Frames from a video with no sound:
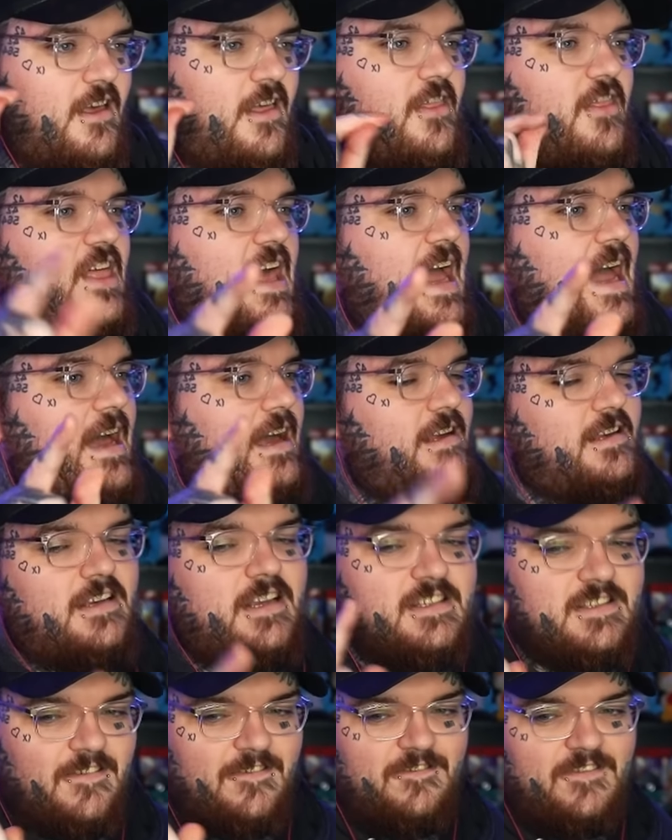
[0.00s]
That
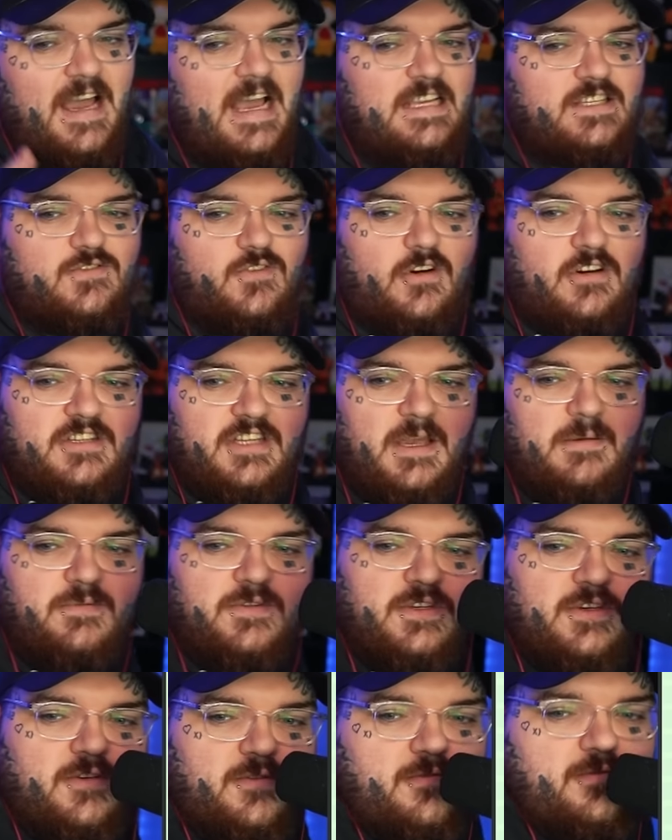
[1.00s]
is a fast rock type
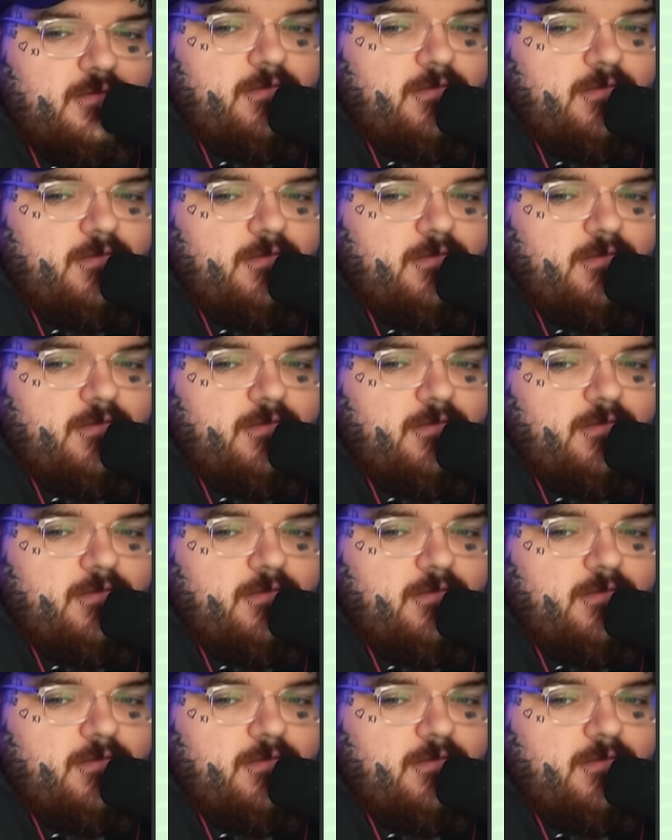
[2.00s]
too.